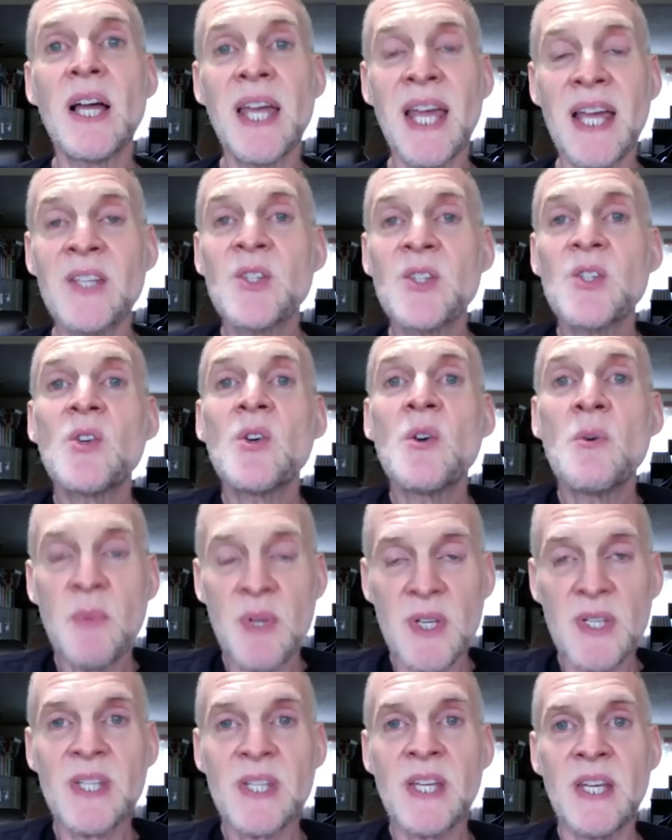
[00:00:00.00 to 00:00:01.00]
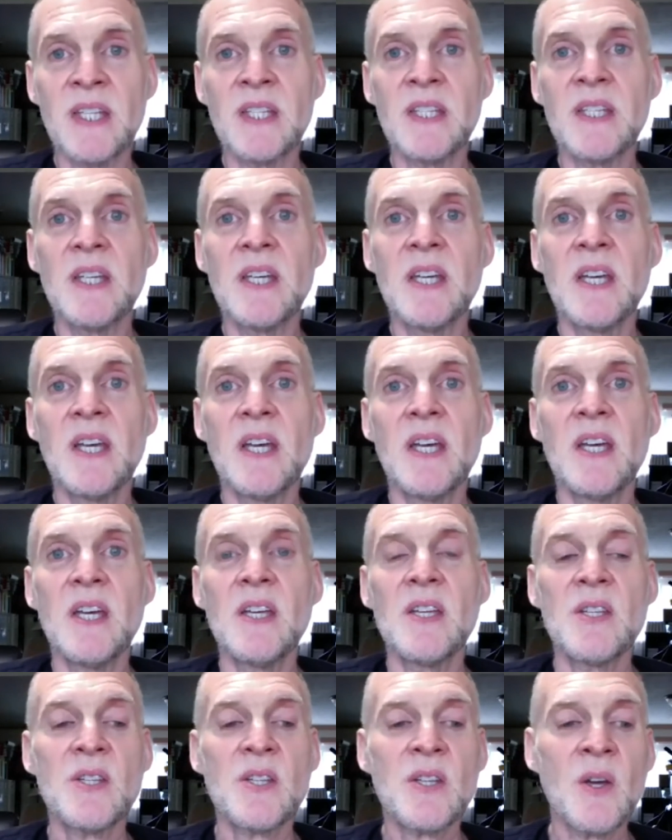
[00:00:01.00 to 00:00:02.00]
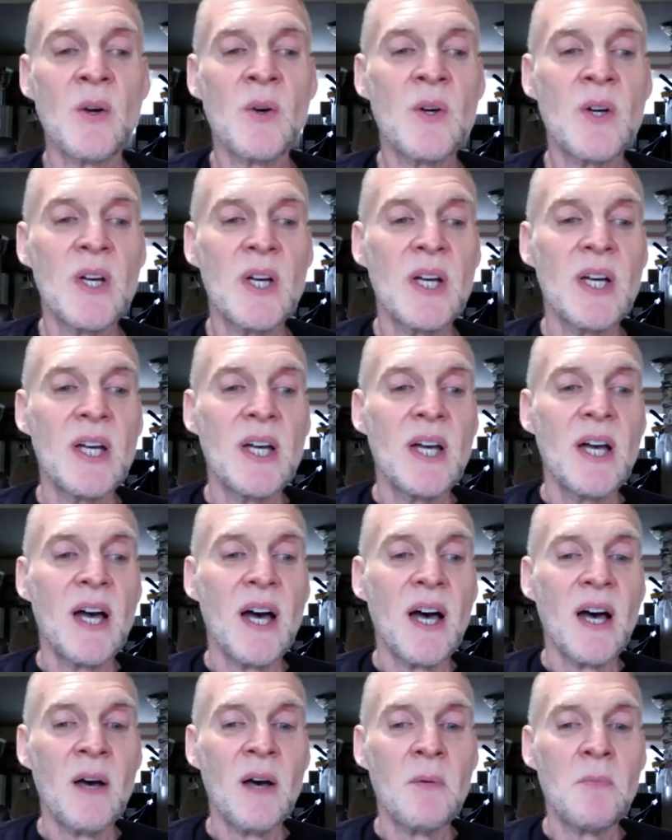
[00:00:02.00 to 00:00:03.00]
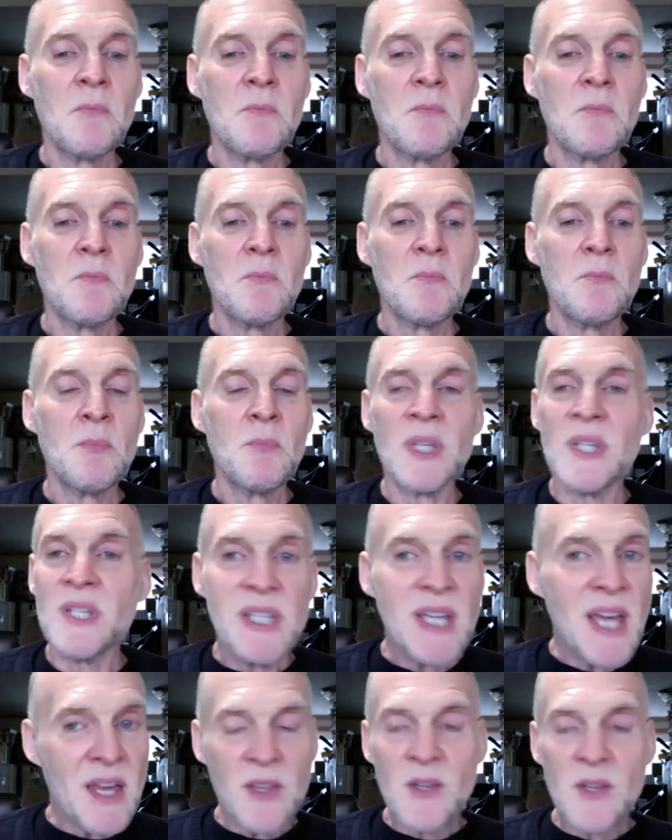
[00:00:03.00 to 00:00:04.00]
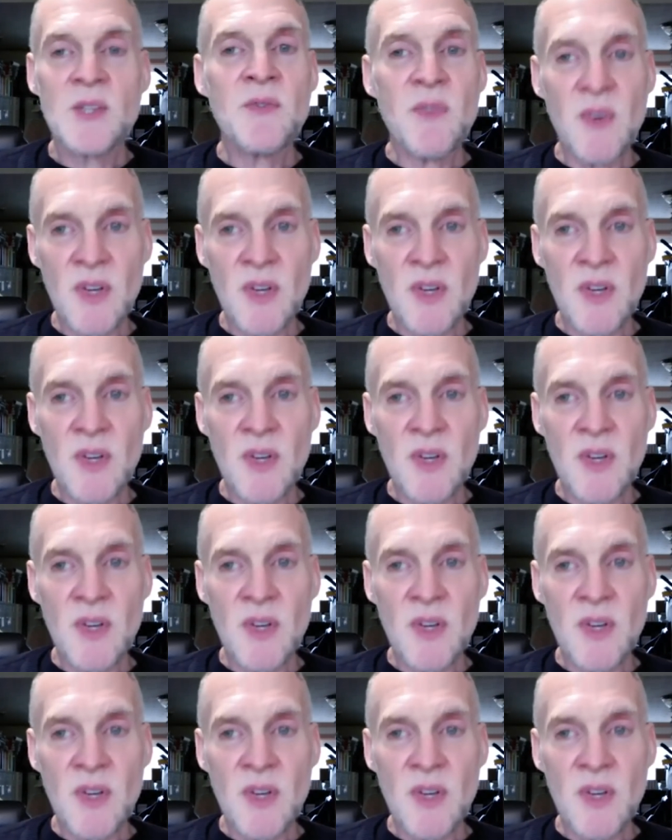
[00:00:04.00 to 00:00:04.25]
against whom we sinned. So, but yeah, there's